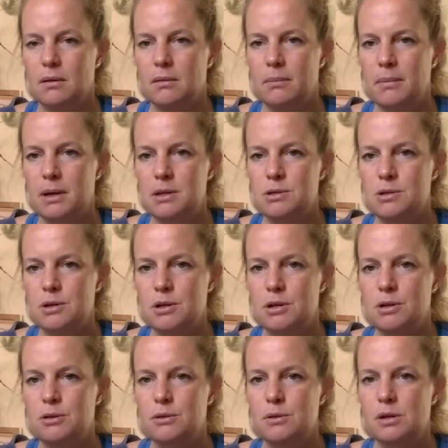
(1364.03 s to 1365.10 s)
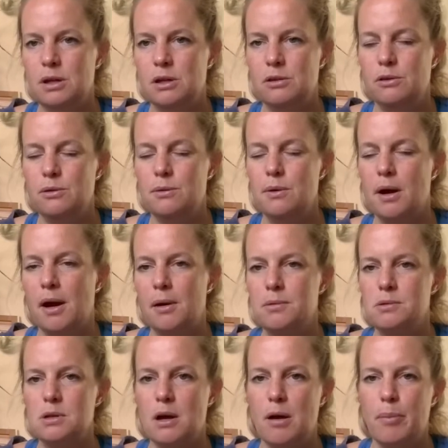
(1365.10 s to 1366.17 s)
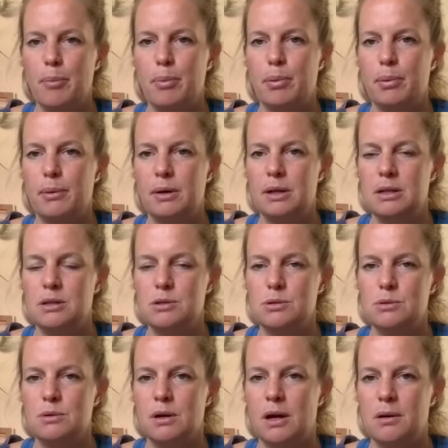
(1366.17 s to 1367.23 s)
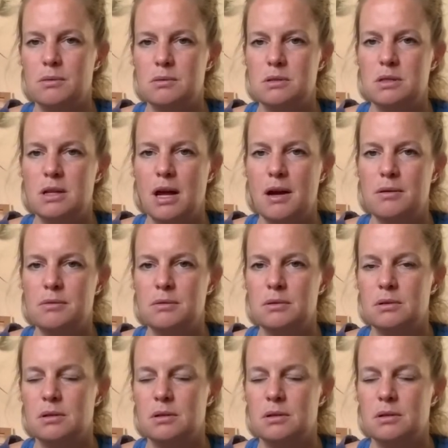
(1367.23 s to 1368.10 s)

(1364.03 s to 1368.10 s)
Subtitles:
Make sure you do it in 2 counts up and 2 counts down.